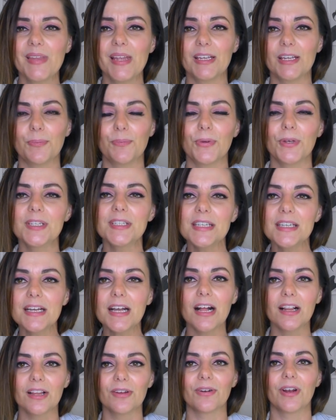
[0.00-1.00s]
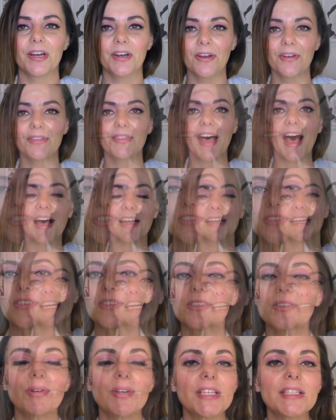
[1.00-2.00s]
it prints in color, I know that.
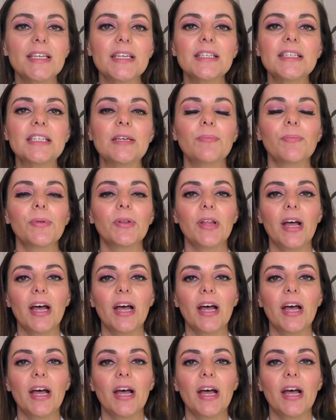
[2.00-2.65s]
So it's as simple